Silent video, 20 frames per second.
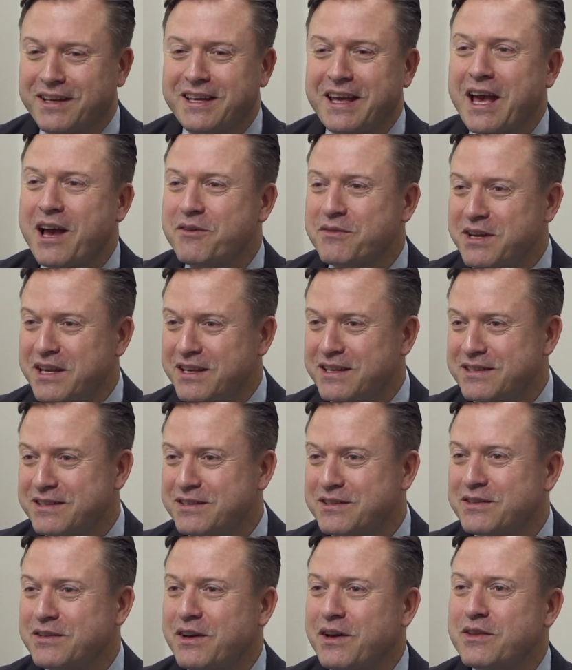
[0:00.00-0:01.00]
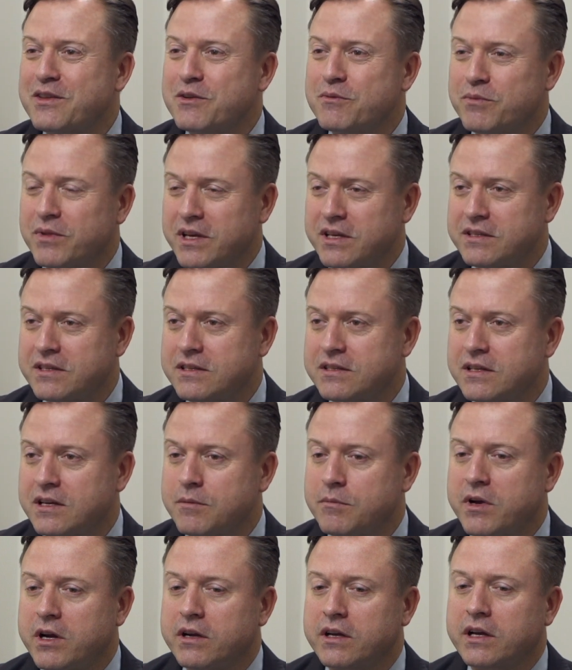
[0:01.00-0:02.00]
counties, to other places in
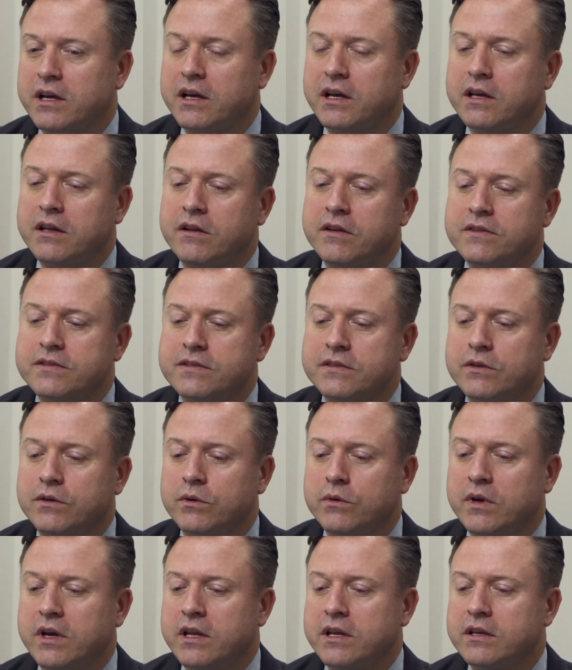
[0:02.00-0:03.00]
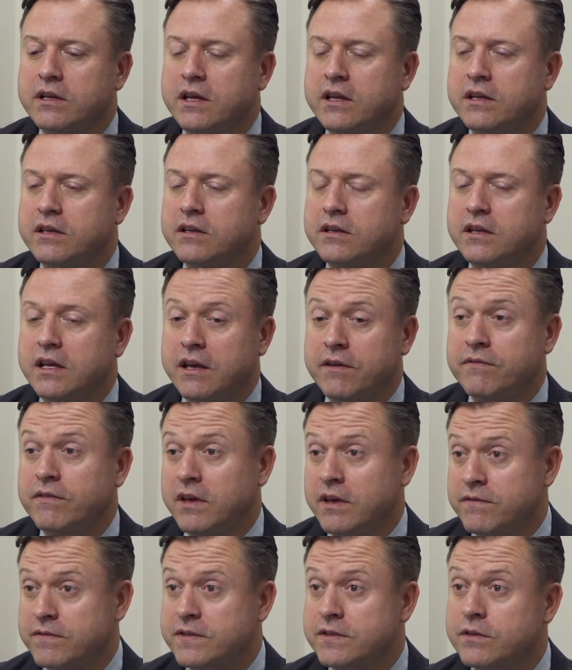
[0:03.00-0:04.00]
America? And also, and
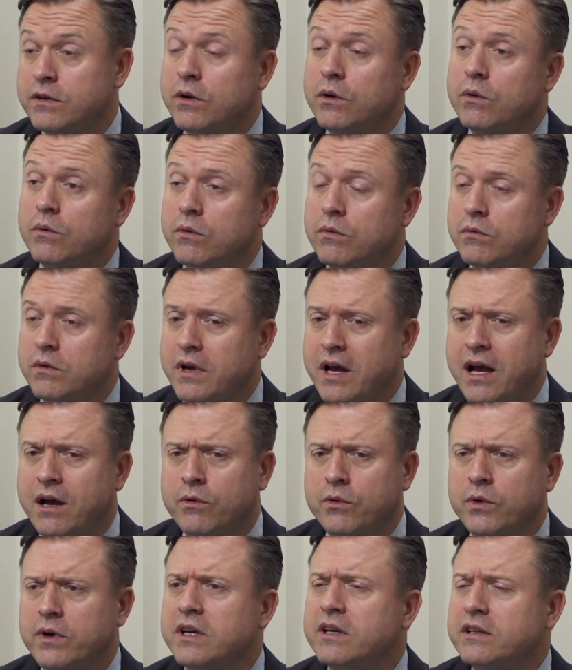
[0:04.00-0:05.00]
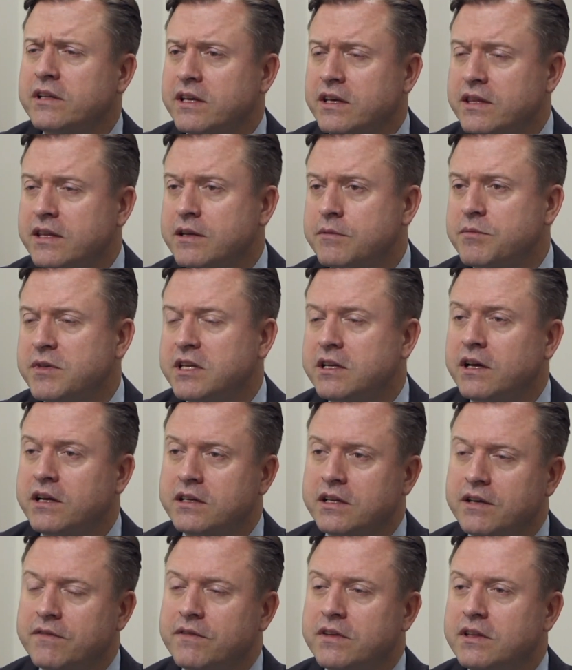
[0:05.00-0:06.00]
if so, how quickly can that be
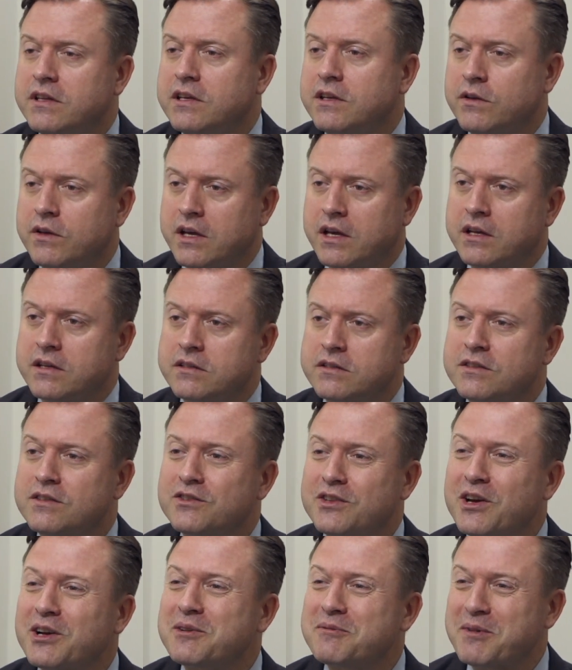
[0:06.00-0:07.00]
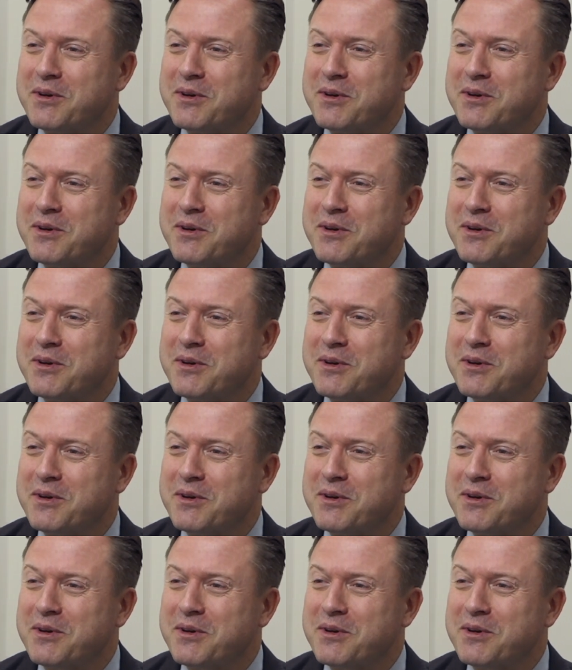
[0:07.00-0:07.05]
done, given that you can't talk